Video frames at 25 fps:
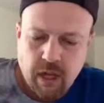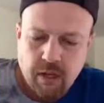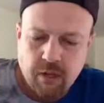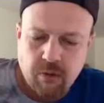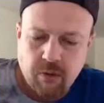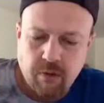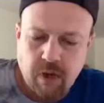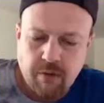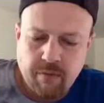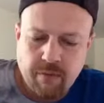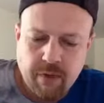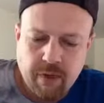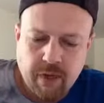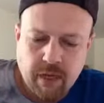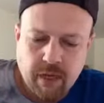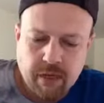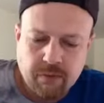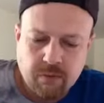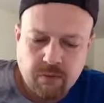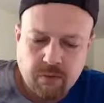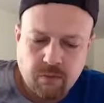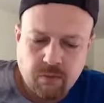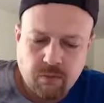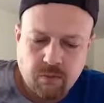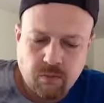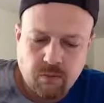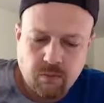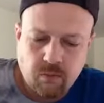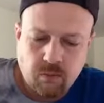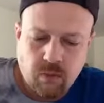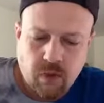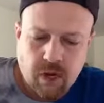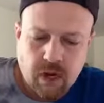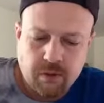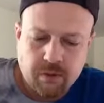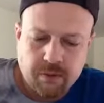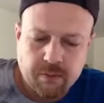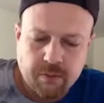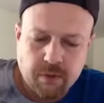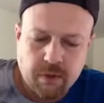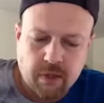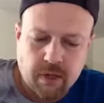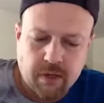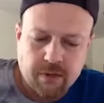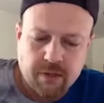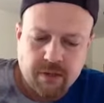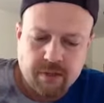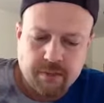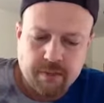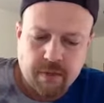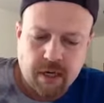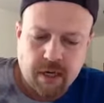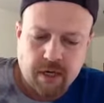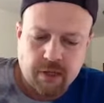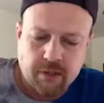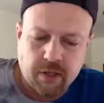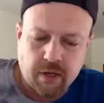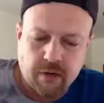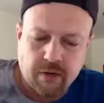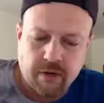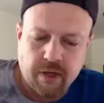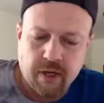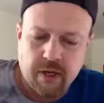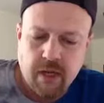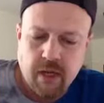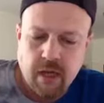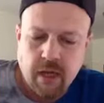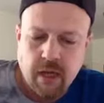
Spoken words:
Do I realize why I was put on this planet, Jerry?